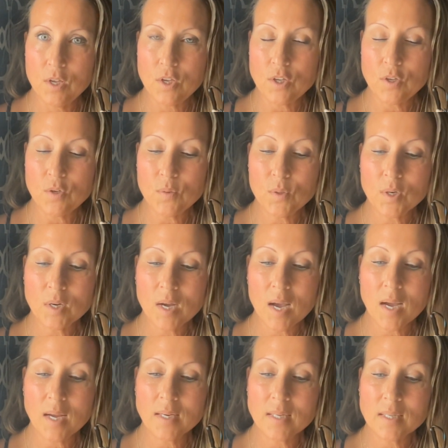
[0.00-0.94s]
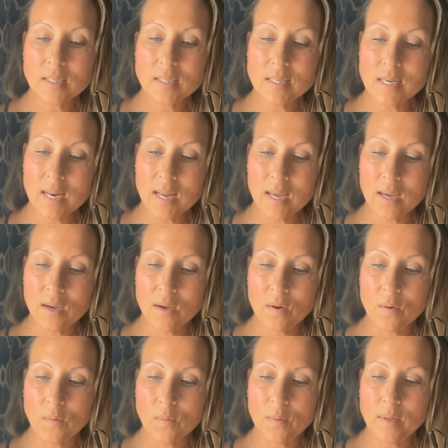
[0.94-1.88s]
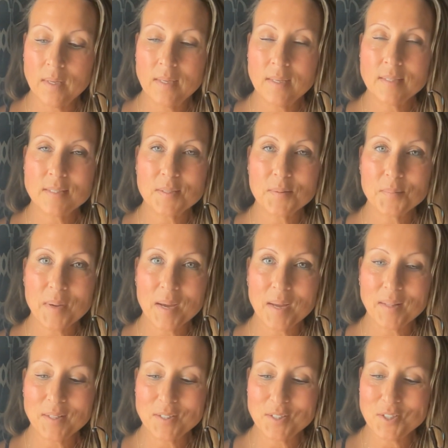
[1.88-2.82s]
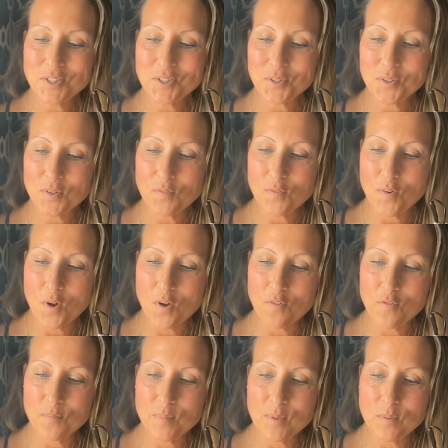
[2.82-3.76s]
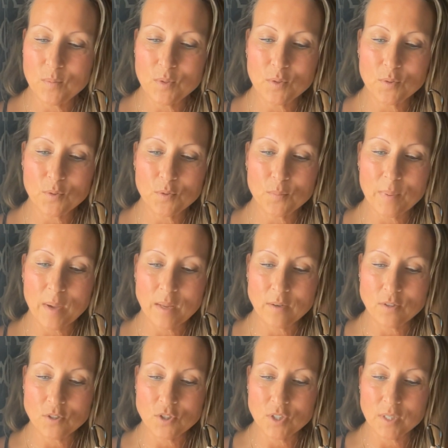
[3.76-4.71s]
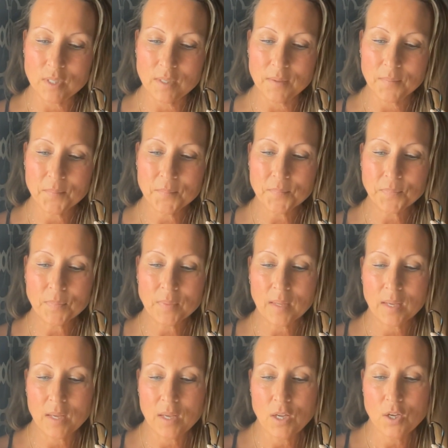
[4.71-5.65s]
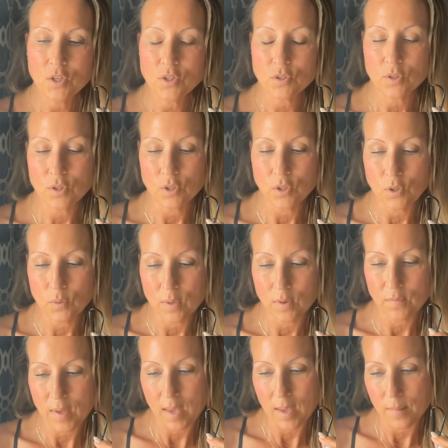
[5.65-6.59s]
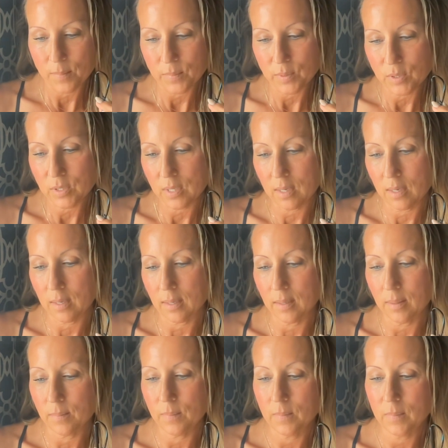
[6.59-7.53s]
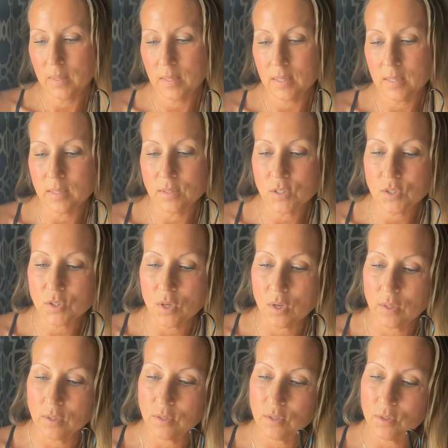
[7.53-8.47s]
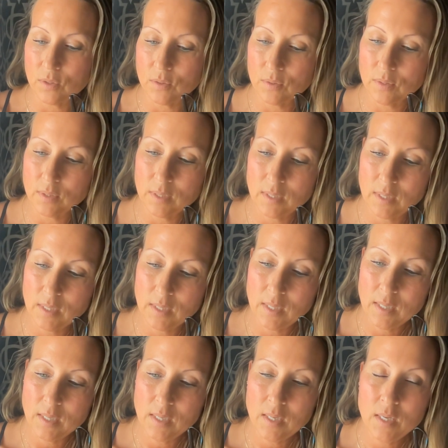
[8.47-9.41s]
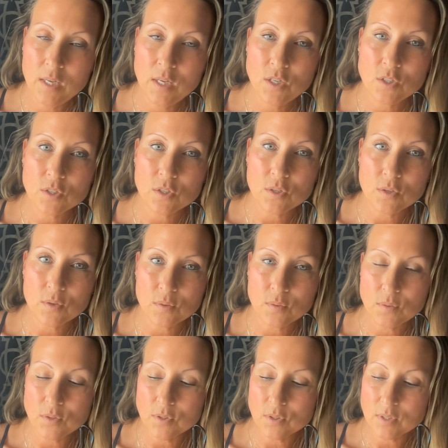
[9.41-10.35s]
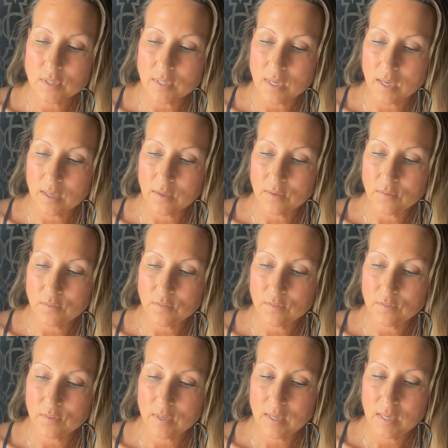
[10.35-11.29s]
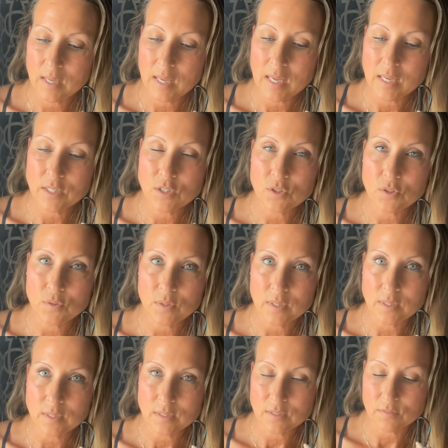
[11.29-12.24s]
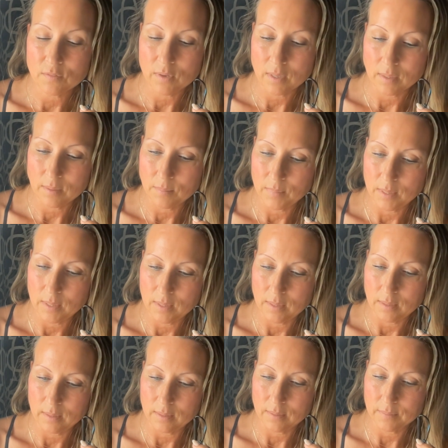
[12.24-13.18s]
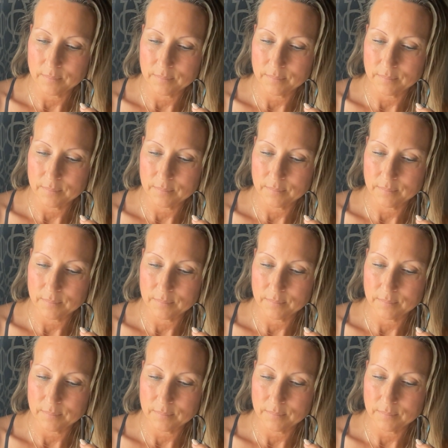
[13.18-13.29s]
You are guided now to balance your involvement with group energy so that you have ample time in solitude to know yourself as a unique divine being.